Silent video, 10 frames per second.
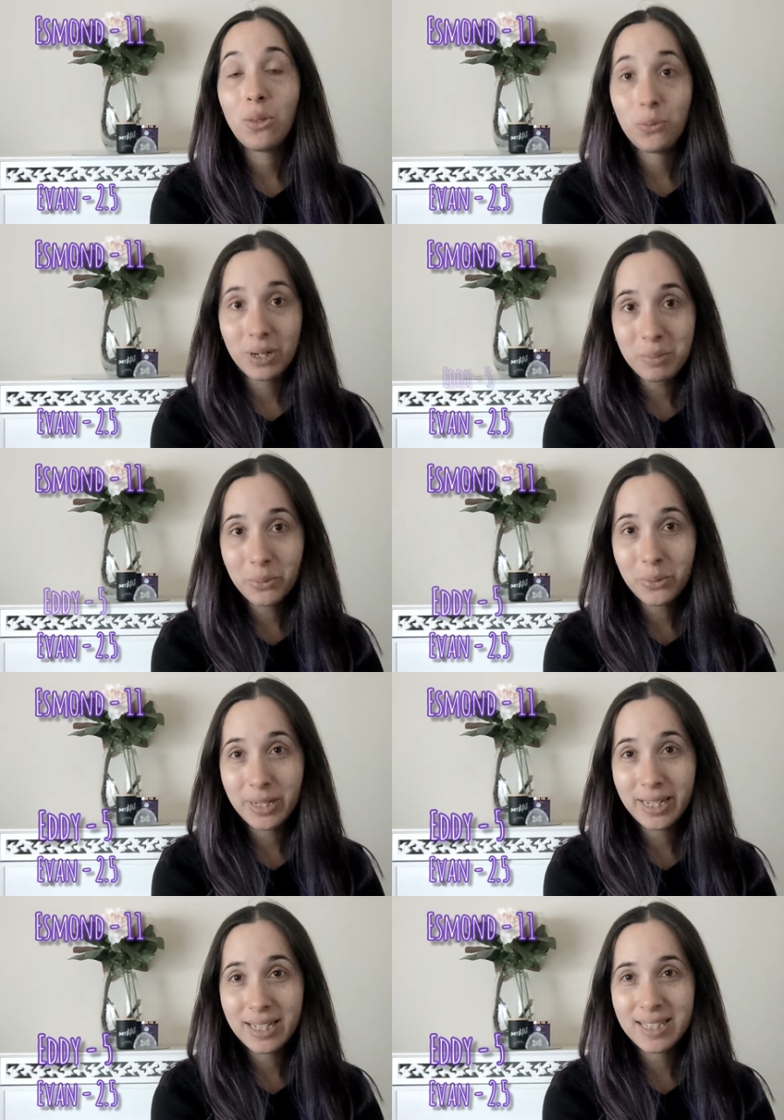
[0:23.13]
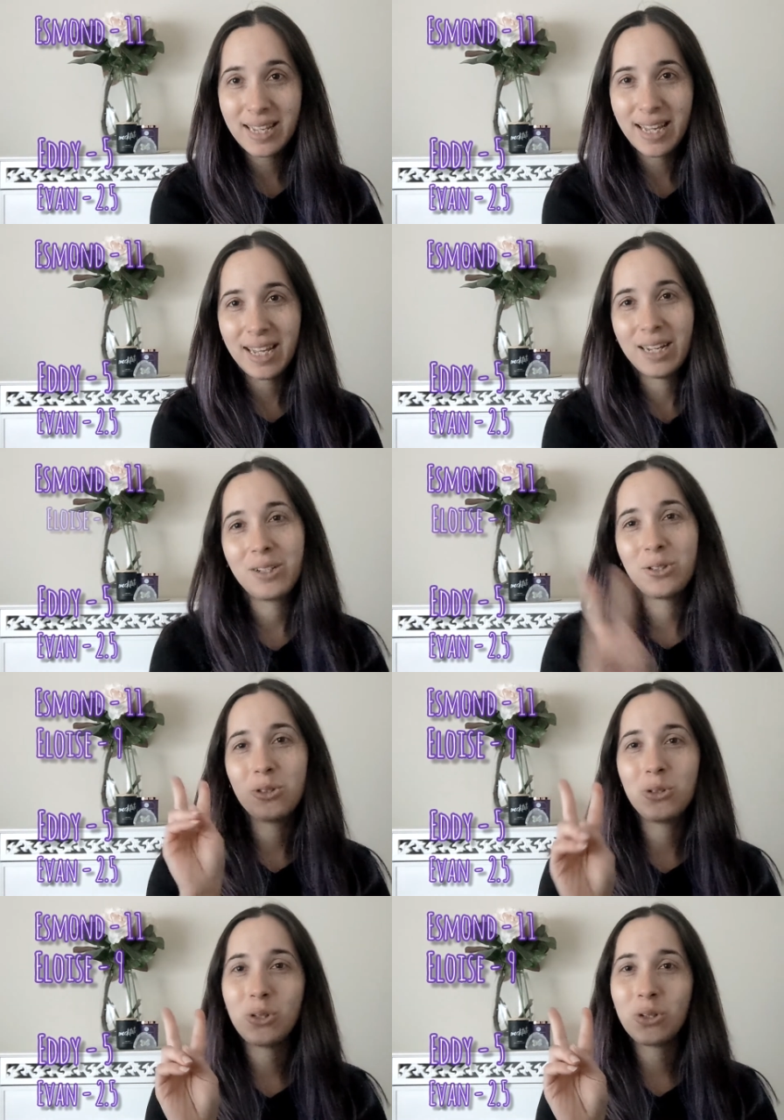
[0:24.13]
three boys and
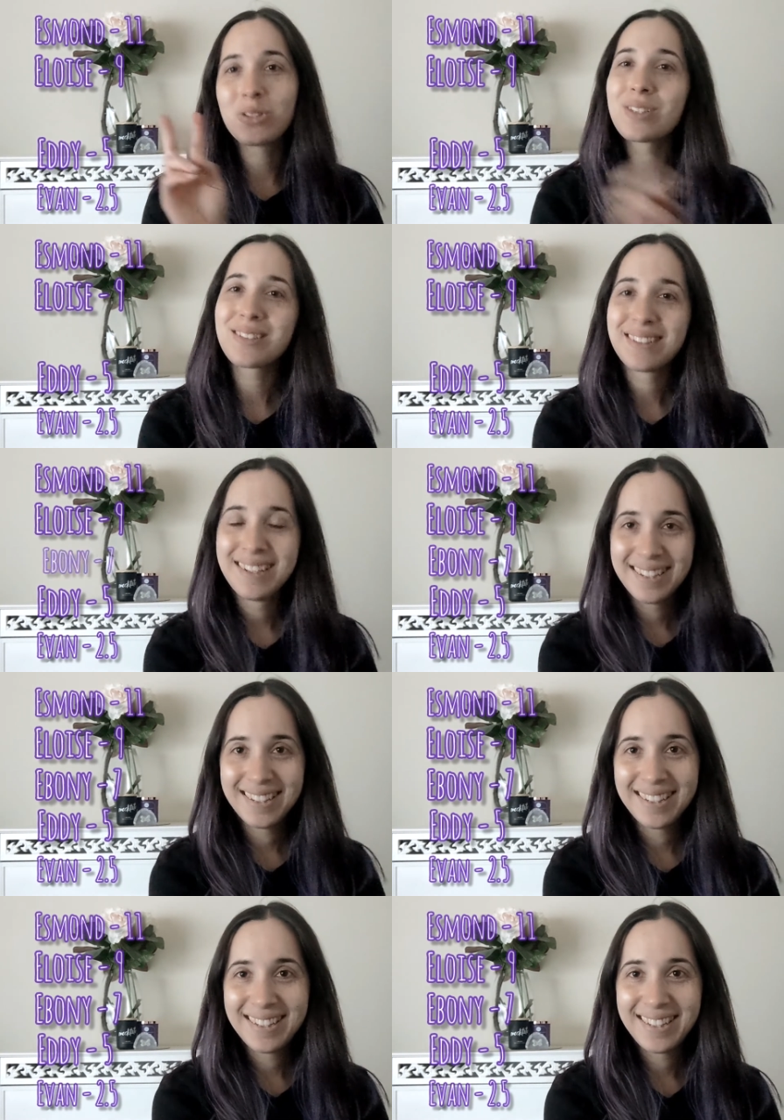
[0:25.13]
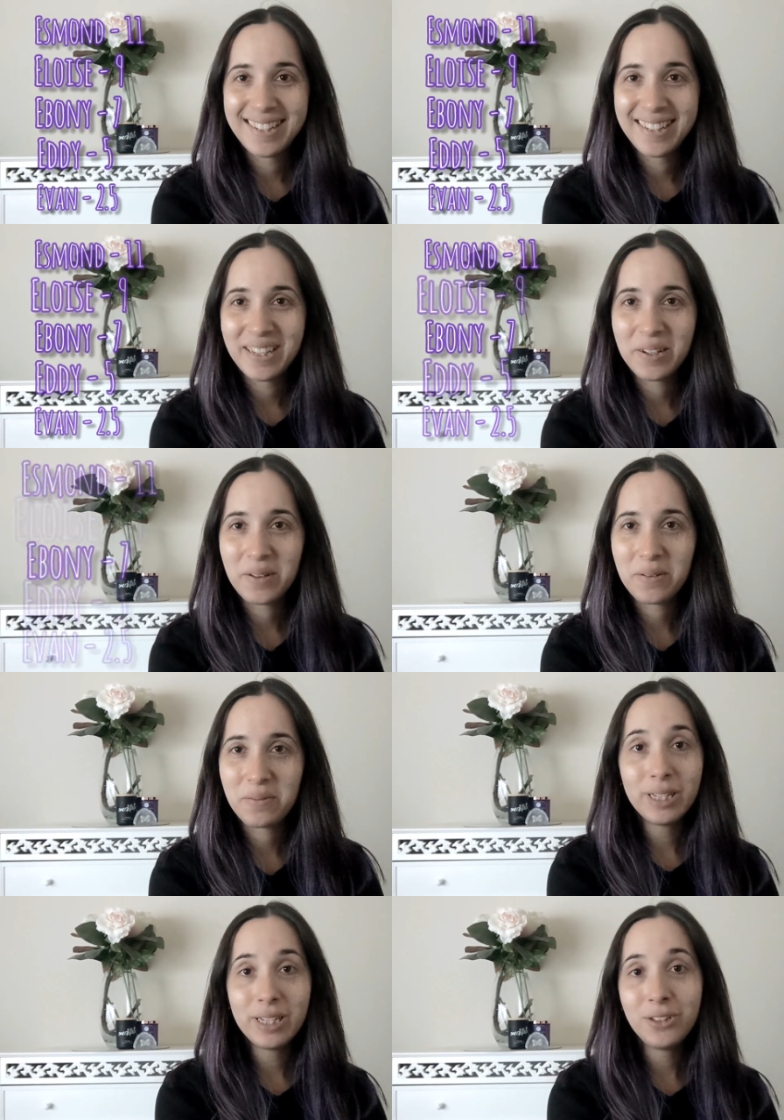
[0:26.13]
two girls.
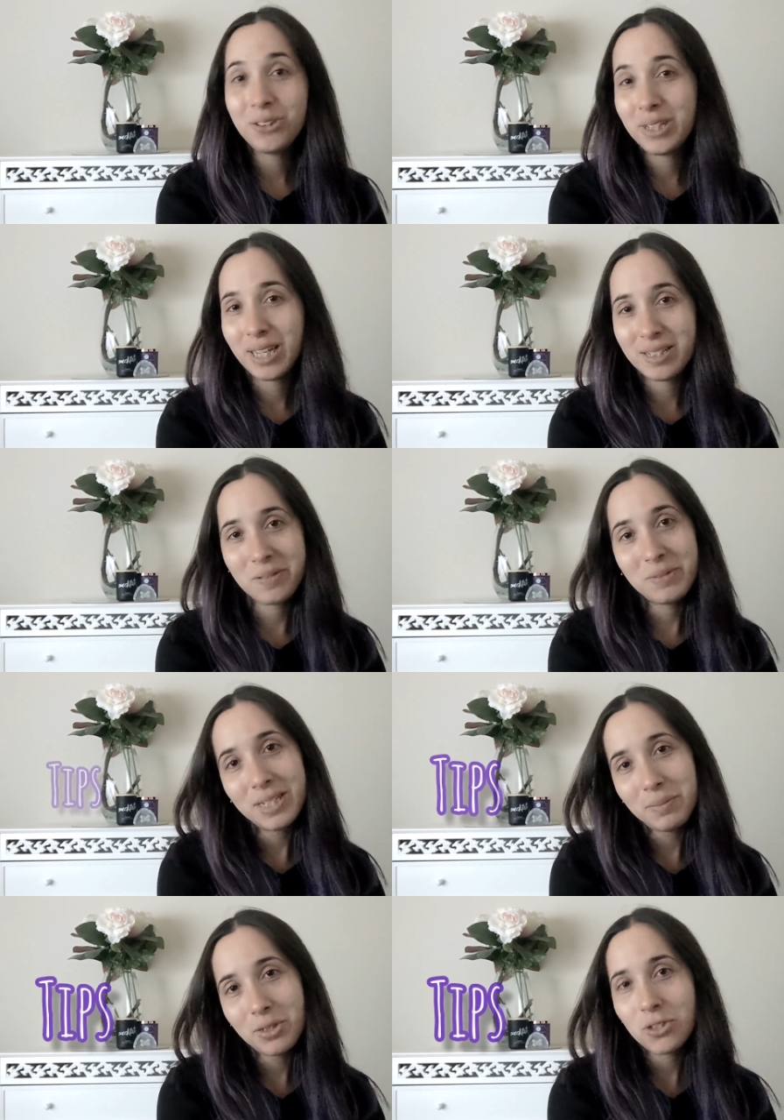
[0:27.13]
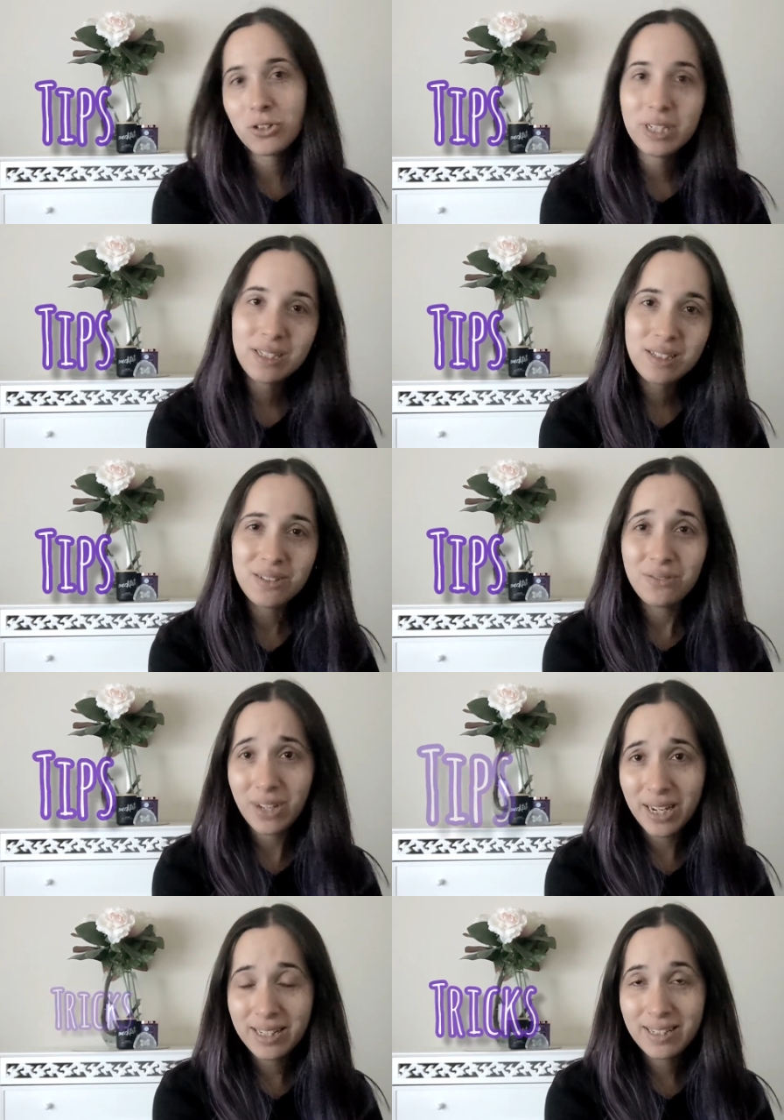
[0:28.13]
Hopefully you can gain some tips, tricks,
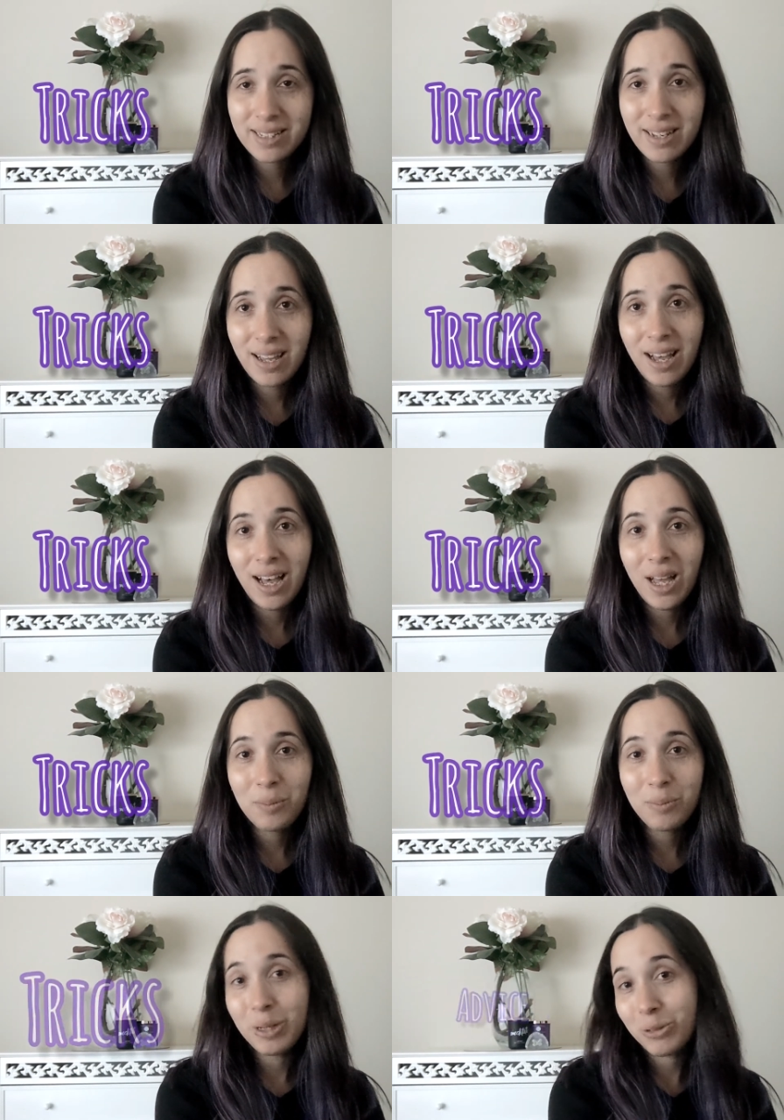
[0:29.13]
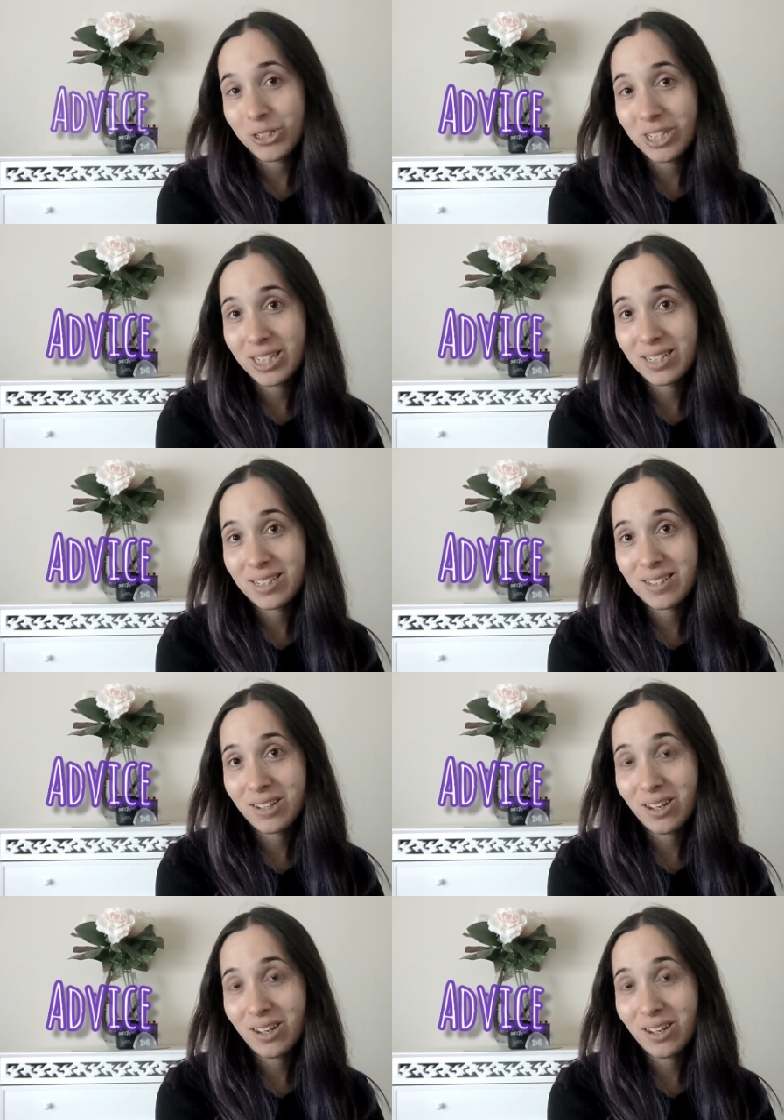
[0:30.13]
advice by watching us